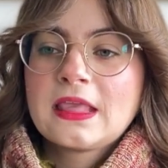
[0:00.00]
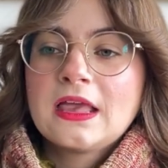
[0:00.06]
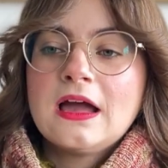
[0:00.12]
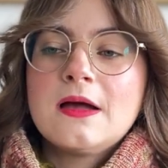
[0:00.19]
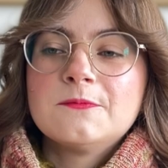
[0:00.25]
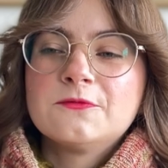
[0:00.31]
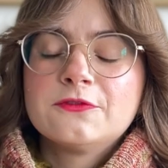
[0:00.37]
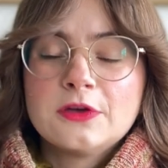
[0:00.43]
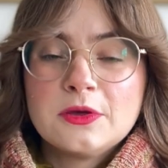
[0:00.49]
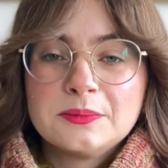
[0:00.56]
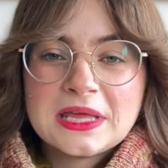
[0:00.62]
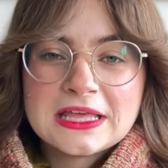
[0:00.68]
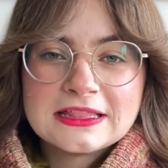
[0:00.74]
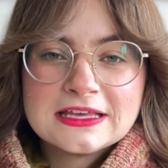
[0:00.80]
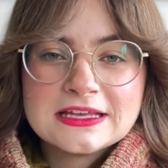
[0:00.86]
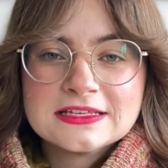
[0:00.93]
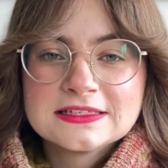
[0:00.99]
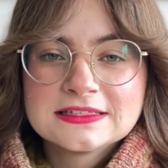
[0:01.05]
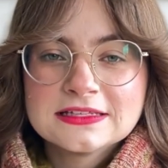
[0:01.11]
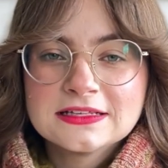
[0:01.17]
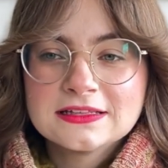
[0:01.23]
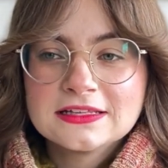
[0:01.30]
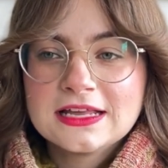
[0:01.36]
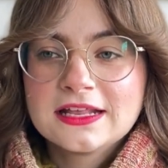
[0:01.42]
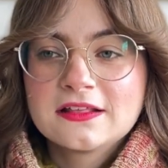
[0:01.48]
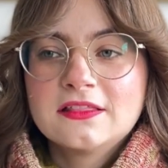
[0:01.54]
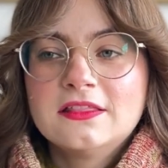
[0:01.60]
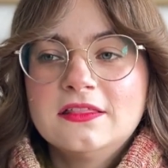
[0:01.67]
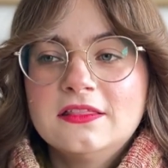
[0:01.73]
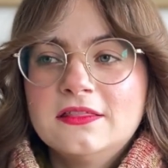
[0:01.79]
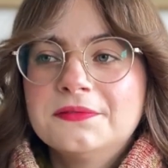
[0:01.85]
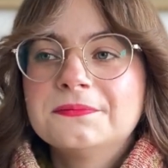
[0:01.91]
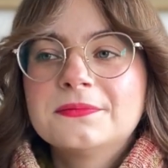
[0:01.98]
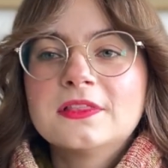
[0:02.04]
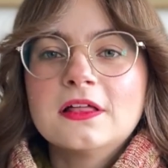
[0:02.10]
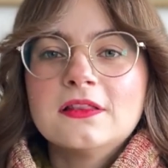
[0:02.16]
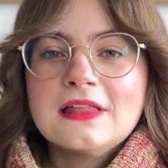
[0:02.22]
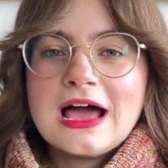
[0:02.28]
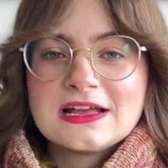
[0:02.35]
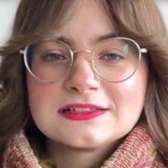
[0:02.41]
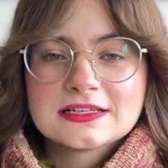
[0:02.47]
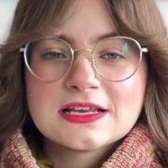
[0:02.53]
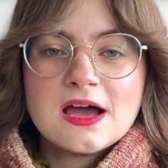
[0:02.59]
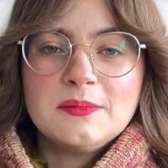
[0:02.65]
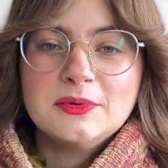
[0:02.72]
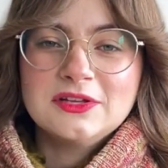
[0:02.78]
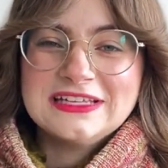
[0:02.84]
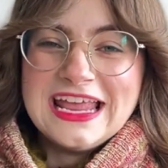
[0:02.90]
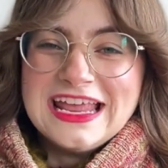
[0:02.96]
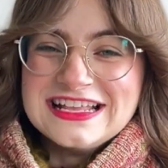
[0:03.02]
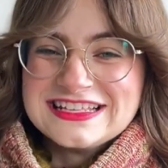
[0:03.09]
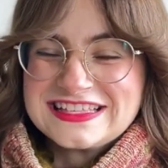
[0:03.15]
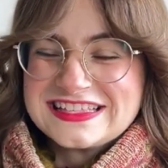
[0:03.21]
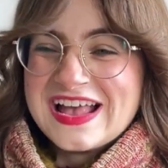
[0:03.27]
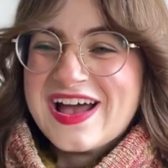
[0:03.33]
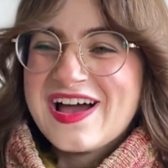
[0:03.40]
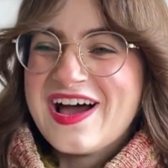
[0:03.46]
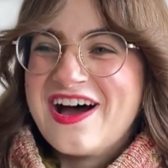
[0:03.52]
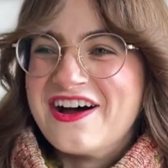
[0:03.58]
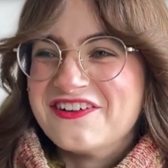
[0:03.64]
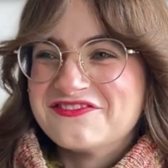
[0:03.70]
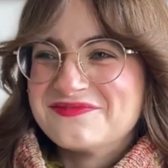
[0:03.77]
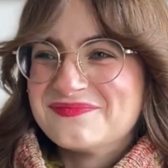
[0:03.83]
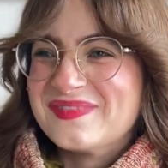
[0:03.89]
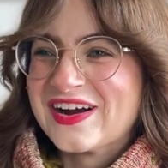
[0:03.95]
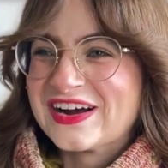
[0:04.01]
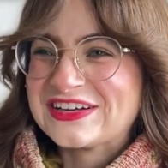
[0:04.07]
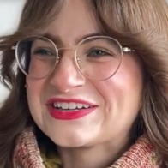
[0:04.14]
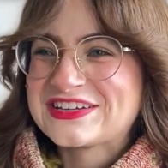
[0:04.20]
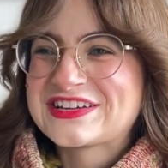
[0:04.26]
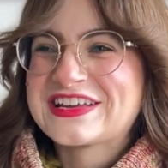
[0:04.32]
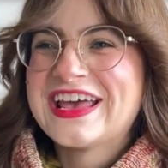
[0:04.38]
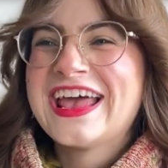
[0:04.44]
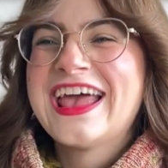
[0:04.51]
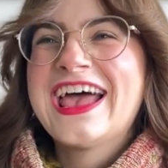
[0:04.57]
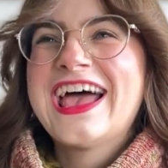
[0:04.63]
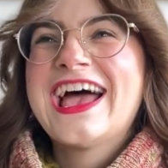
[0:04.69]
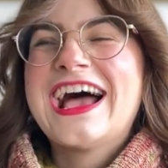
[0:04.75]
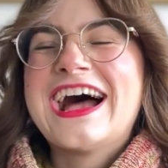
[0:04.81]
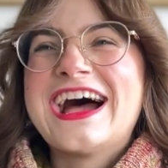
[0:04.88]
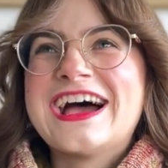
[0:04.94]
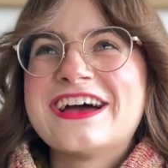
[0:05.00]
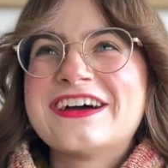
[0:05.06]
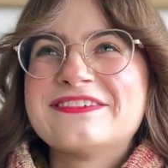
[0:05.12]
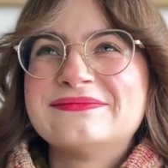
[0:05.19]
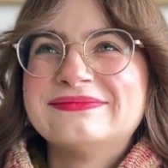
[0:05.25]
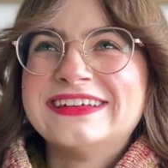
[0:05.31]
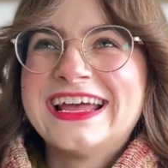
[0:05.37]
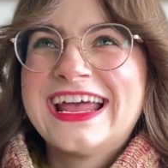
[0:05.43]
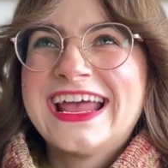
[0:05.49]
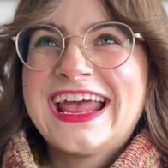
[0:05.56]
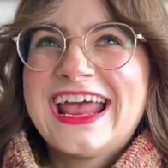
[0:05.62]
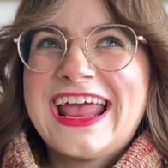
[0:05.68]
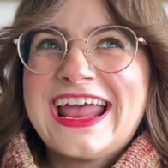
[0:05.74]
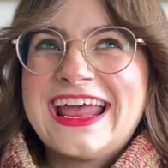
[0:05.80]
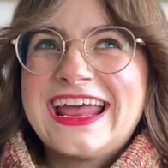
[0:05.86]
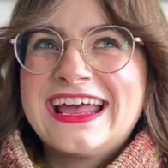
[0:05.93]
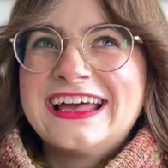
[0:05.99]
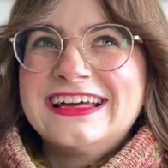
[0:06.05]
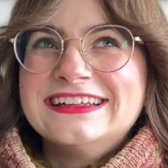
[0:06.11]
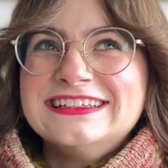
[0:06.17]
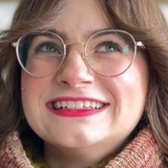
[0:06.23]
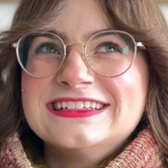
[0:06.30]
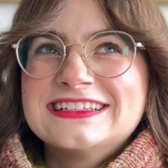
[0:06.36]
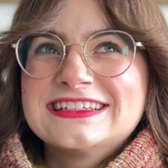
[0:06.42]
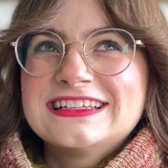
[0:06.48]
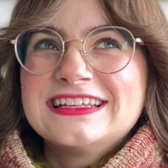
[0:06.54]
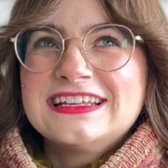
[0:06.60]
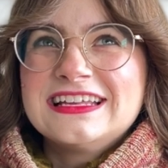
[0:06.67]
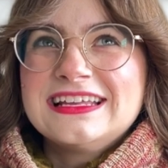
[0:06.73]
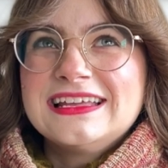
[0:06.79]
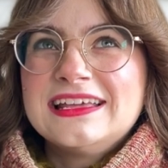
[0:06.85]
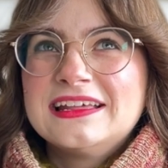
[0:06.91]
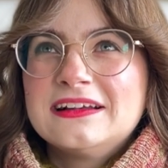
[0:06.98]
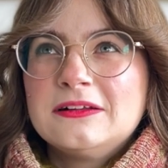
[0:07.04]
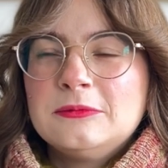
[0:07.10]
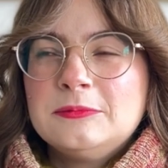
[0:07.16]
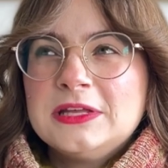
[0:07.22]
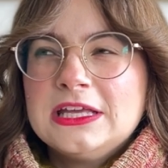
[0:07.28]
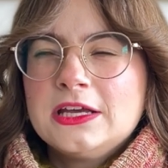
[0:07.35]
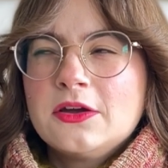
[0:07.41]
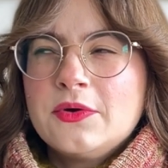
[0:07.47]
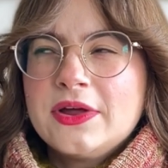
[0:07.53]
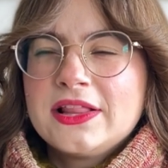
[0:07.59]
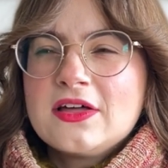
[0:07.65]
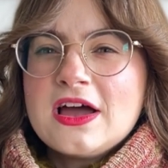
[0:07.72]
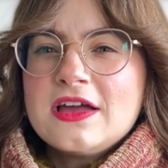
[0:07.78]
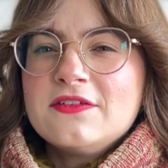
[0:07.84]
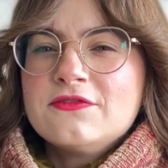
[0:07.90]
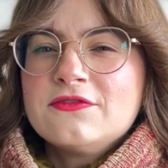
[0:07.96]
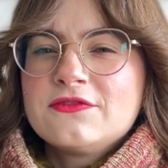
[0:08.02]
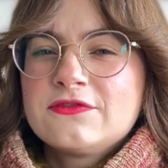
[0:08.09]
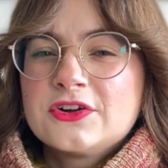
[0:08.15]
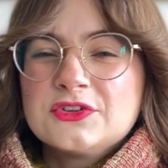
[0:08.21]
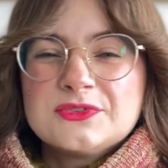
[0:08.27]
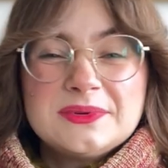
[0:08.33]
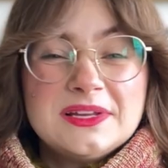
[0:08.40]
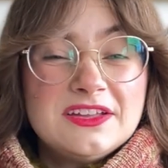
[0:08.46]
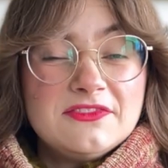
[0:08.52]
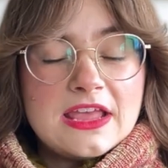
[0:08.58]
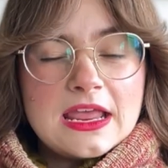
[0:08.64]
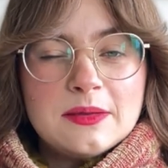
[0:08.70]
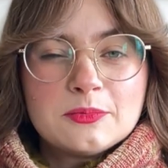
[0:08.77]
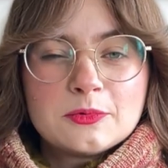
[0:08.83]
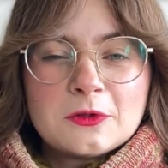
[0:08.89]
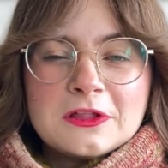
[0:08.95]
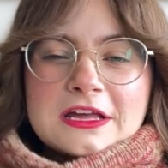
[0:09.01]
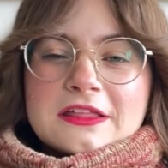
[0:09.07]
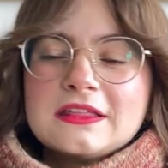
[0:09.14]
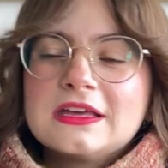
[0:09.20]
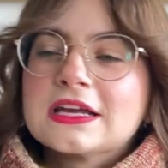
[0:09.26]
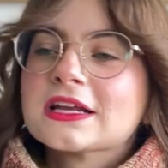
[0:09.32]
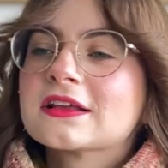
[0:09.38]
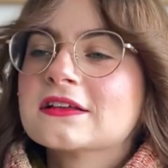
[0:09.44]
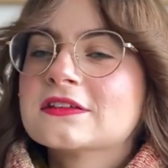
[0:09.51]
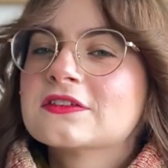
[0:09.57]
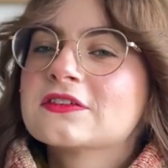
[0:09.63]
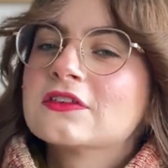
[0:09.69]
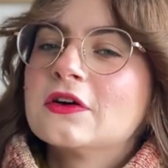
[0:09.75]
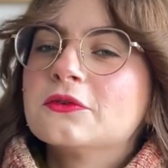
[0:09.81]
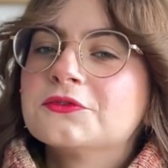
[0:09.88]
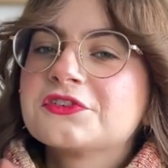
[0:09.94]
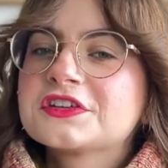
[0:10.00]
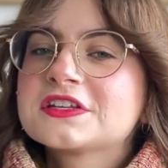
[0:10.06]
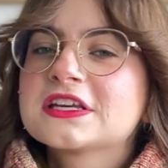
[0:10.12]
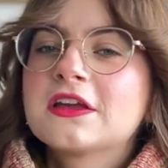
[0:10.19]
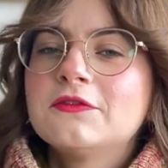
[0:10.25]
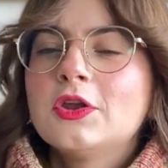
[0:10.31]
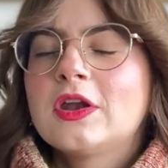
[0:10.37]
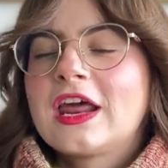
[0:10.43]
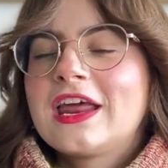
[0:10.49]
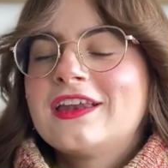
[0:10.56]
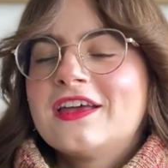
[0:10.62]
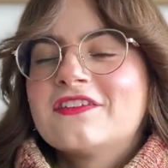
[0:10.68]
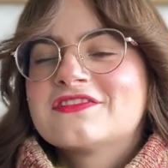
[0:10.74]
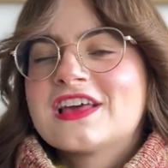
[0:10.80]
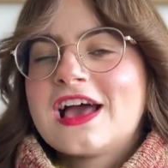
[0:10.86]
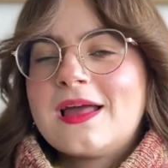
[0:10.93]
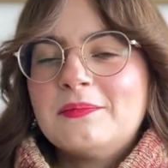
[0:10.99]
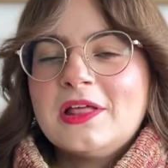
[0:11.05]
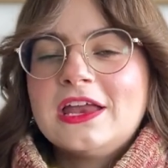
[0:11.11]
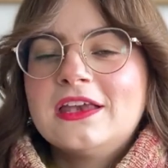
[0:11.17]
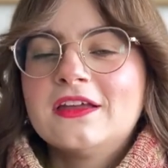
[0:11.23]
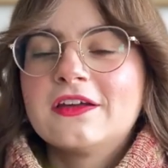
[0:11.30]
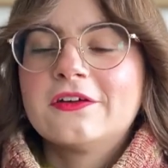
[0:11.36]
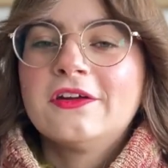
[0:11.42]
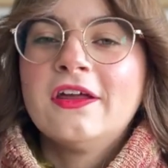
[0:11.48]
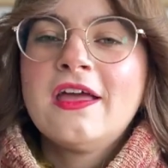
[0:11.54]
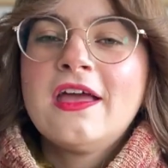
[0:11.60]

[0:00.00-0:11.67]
I'm filming this like the last couple days of March, and it'll be going live first week of April, I think. So just to give you an idea of timeline here,